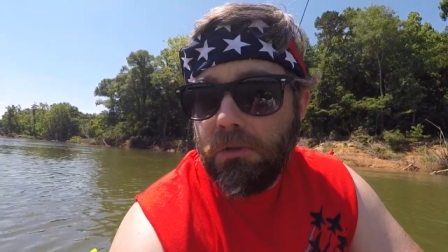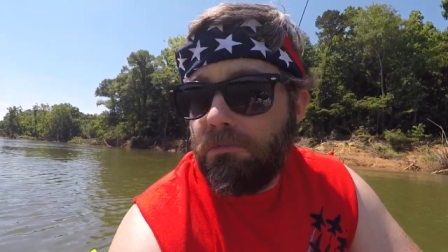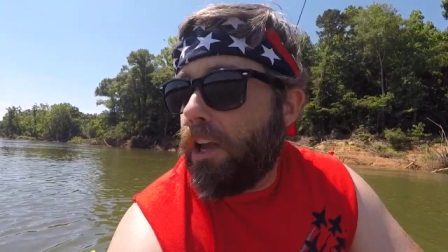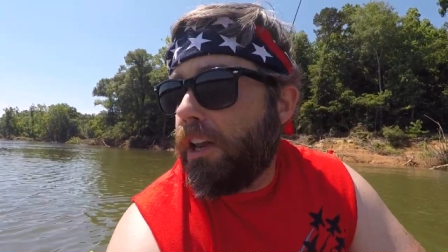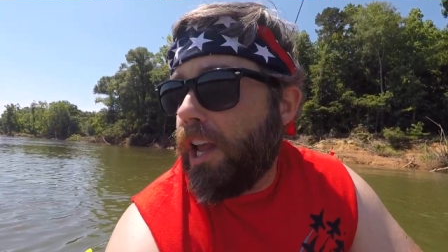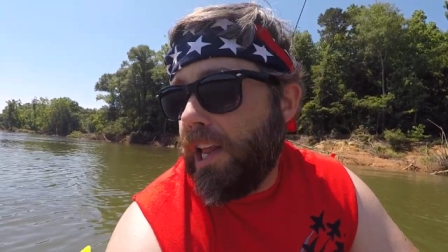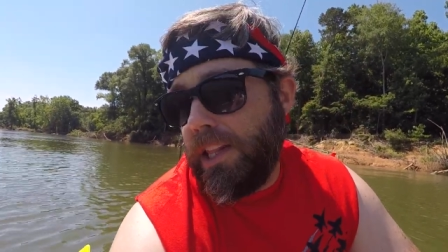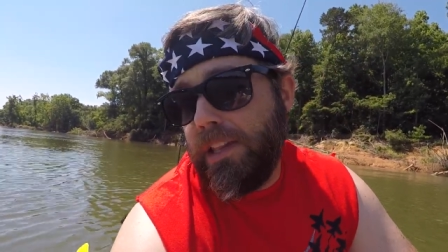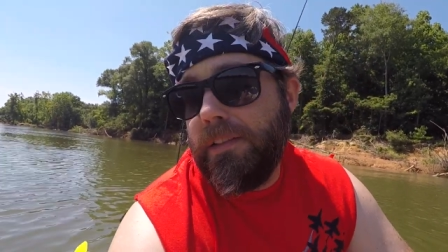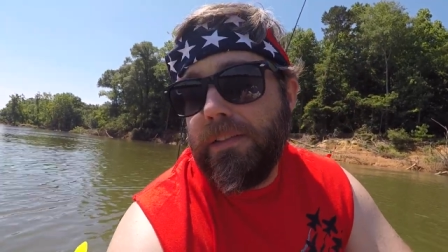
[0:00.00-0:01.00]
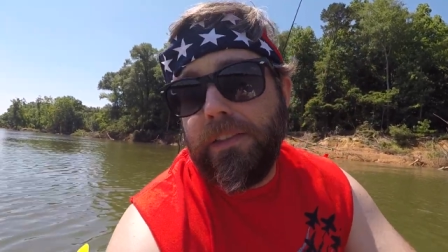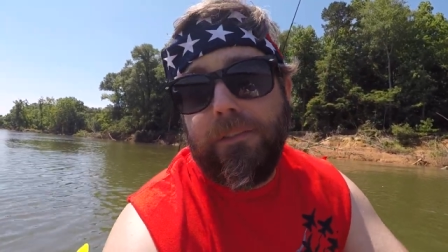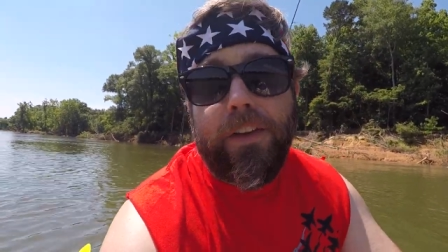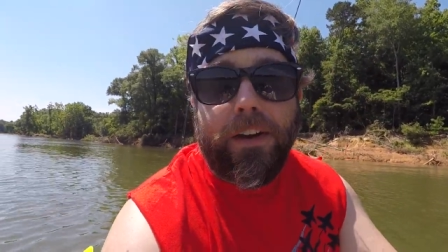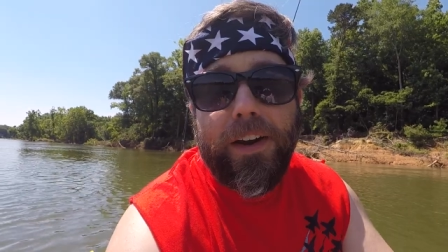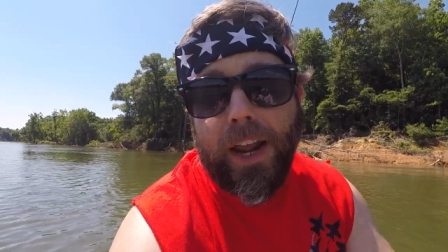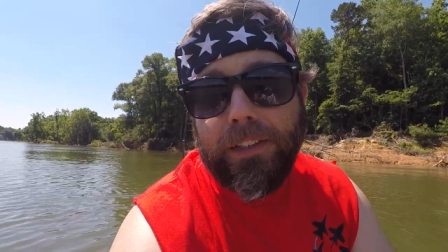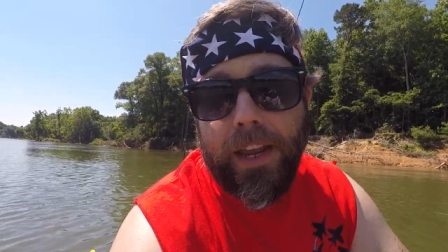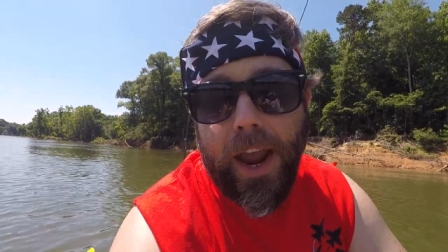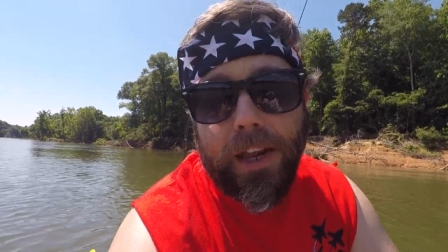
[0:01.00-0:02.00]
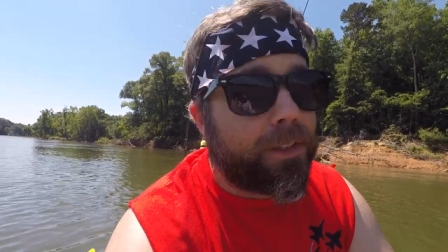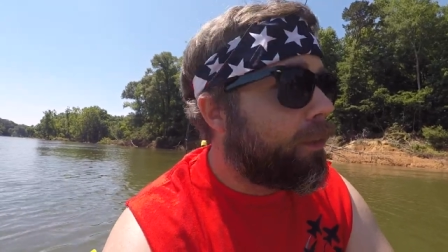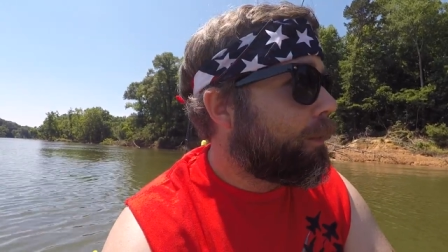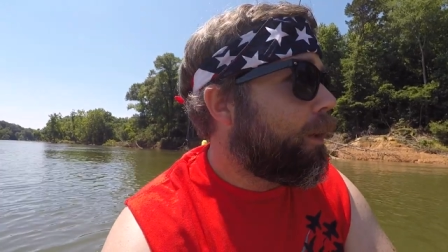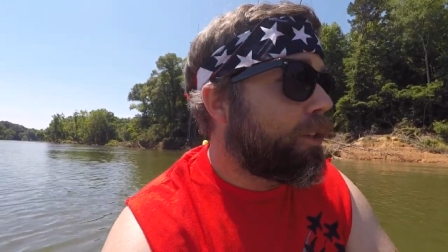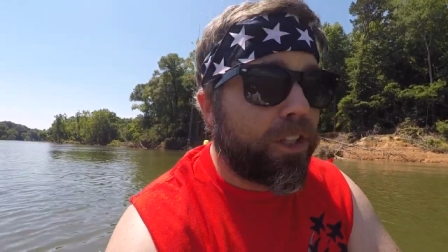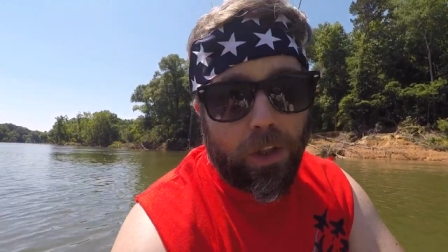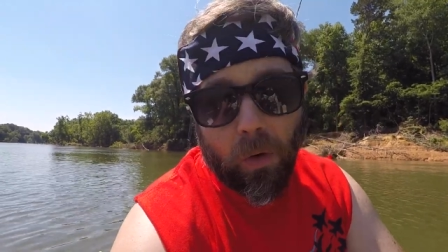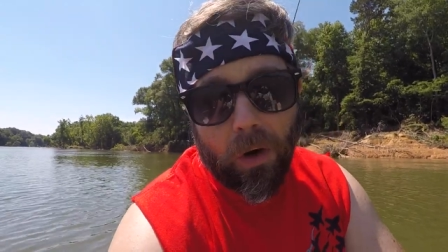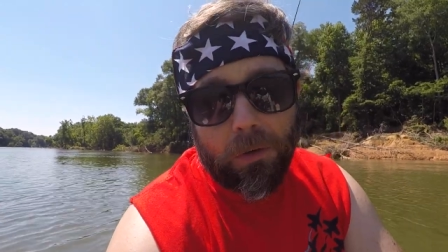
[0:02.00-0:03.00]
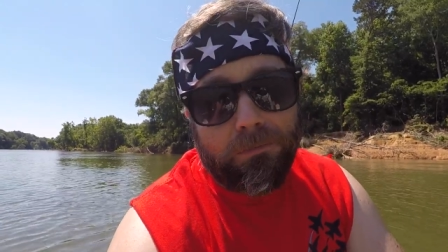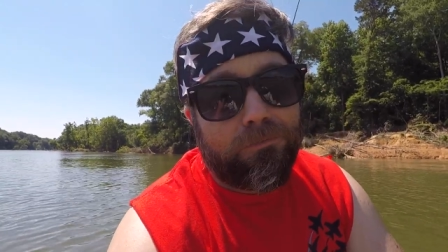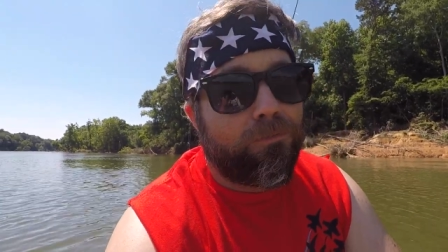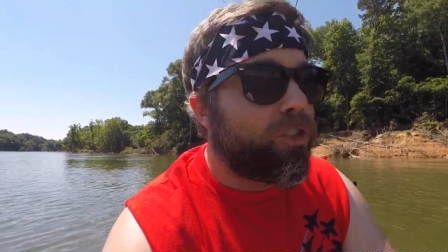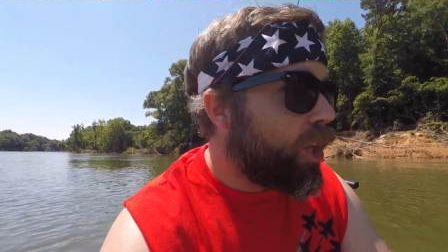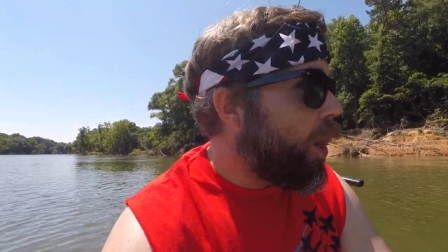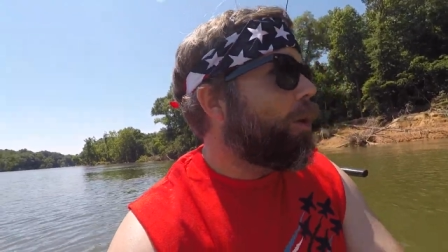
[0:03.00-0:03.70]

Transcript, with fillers: And then the very next cast, lost the lure. So